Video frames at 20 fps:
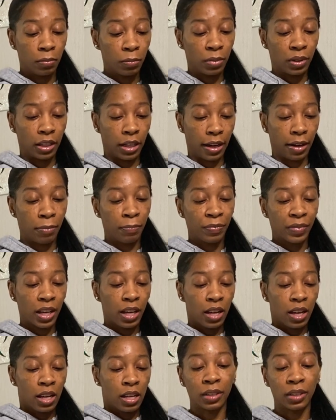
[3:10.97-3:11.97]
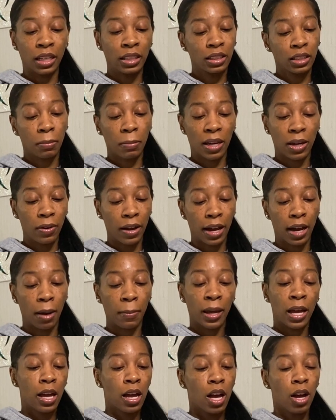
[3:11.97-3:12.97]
But yeah, that's the Mail app.